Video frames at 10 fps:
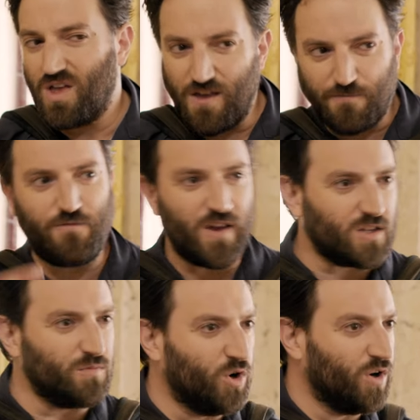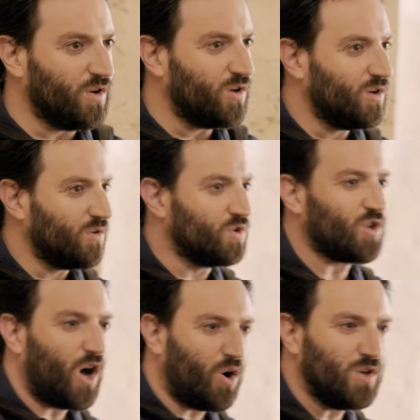If victimhood was
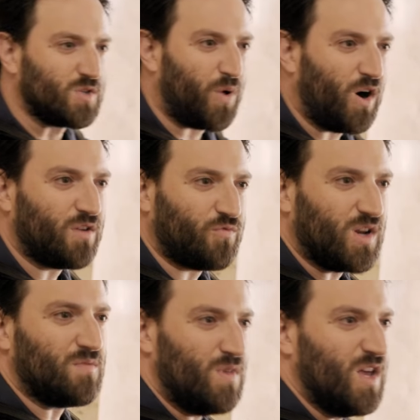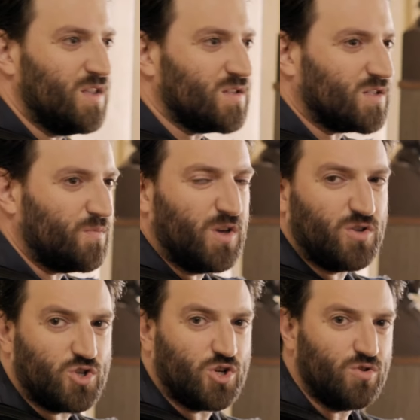always part of what it means to be
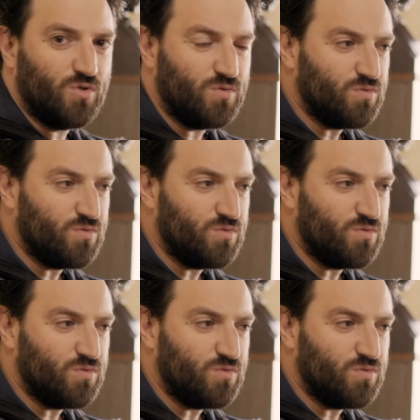a Jew,